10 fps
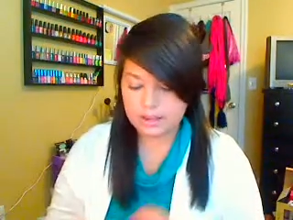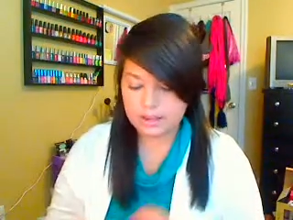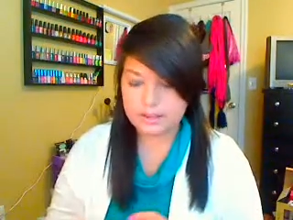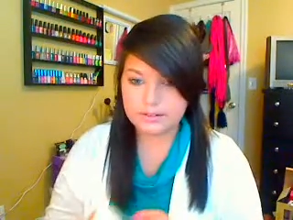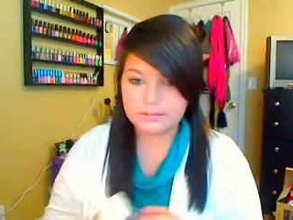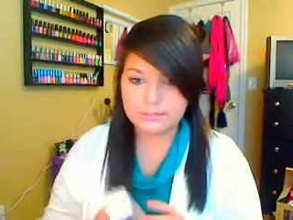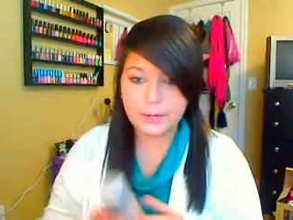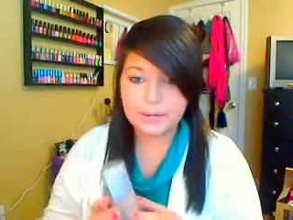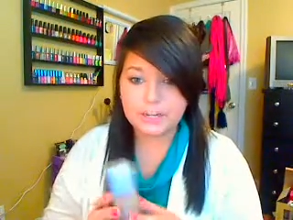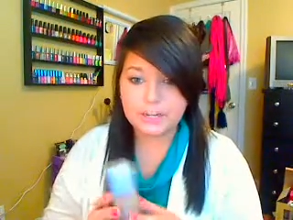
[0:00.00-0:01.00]
it
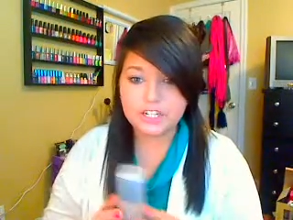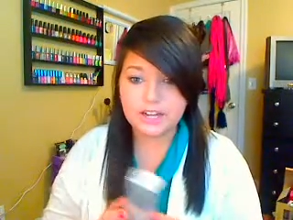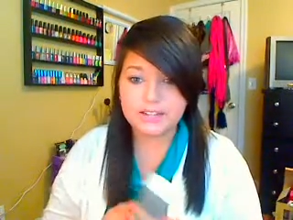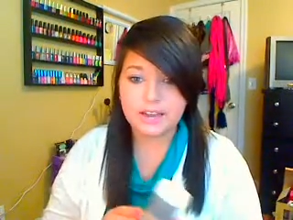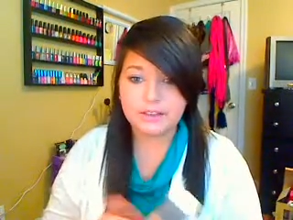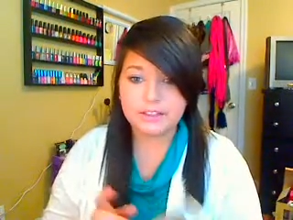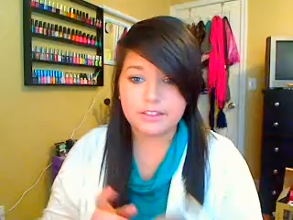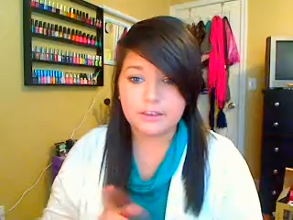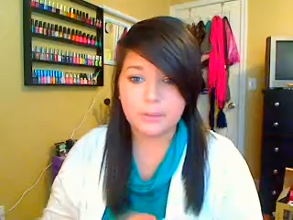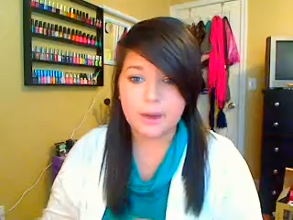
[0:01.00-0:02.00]
pretty much does
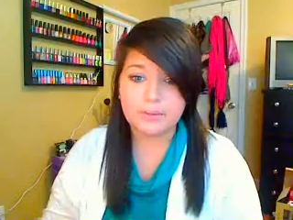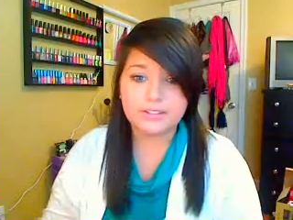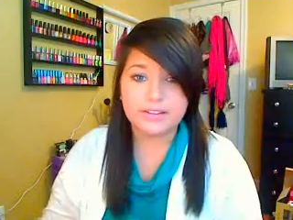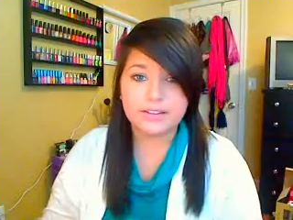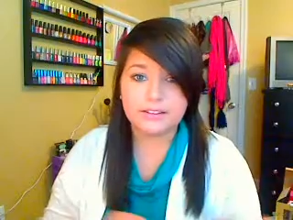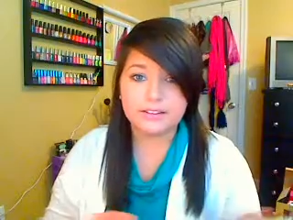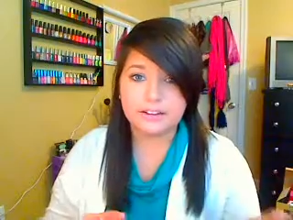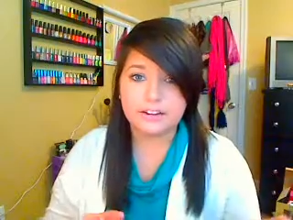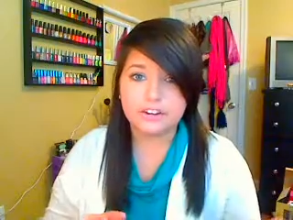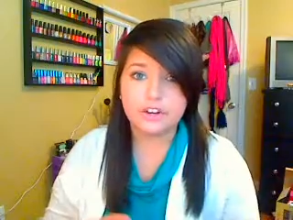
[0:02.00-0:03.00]
everything a primer says that it's
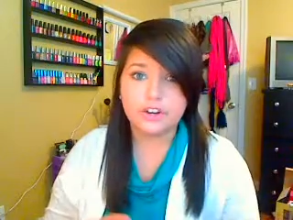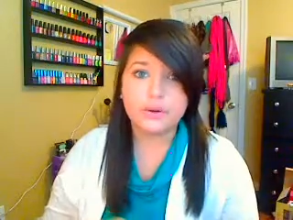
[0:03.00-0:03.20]
going to do.